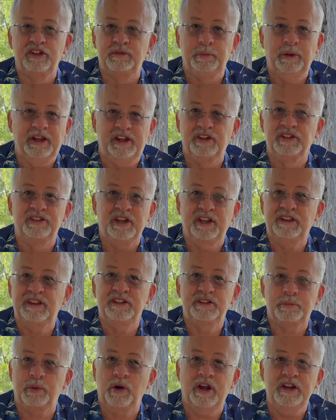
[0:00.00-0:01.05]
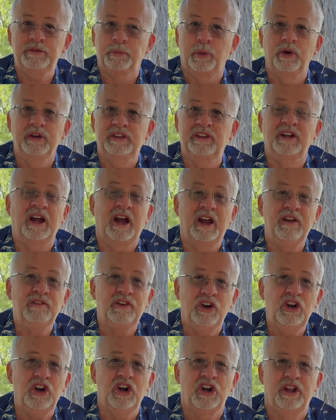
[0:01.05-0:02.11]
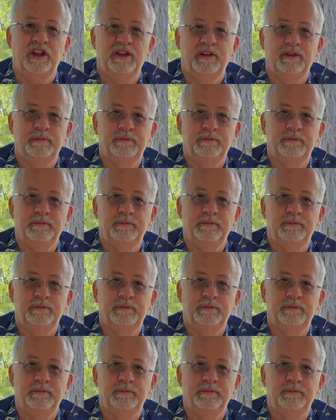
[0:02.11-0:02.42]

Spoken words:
speakers at this price point that I have heard.